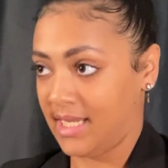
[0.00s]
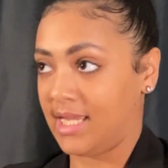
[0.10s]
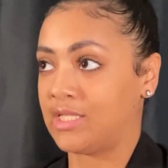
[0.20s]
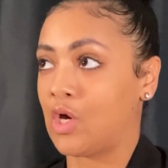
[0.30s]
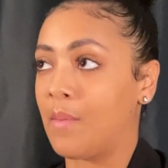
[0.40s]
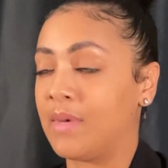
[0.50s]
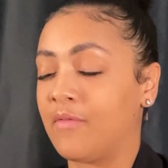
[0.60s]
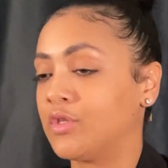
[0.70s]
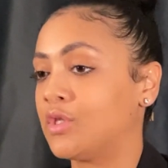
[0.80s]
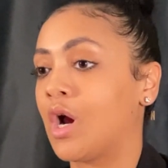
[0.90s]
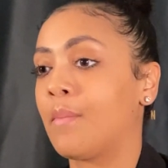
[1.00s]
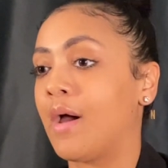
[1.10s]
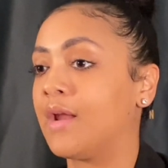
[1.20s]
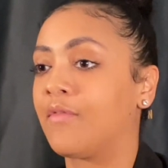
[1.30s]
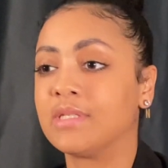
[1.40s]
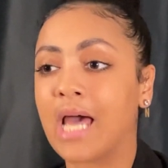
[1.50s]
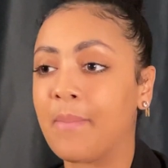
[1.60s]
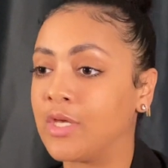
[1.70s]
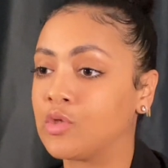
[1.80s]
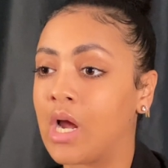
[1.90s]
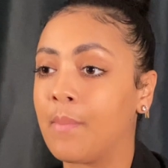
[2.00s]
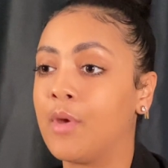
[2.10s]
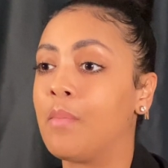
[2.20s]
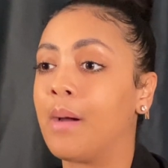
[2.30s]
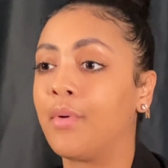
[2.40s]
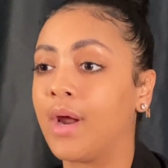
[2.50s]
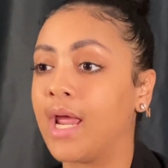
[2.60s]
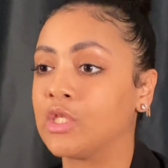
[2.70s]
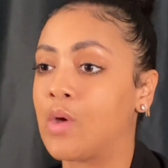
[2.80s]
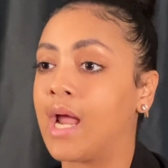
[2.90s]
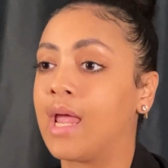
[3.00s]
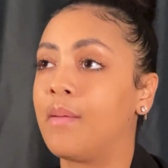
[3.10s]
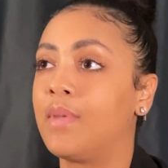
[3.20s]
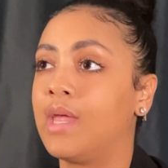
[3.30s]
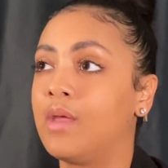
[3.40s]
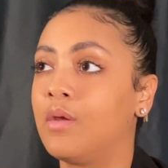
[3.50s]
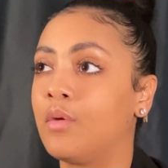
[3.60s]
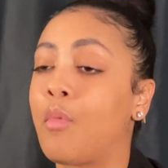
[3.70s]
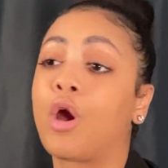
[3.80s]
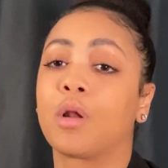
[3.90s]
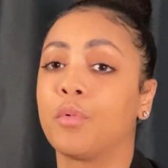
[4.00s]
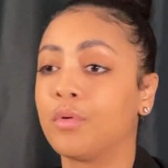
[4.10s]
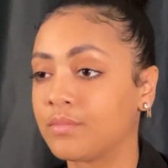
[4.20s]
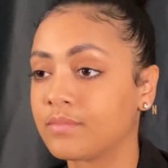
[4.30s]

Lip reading: So I'm talking about different topics so I can build my brand so I can be marketable.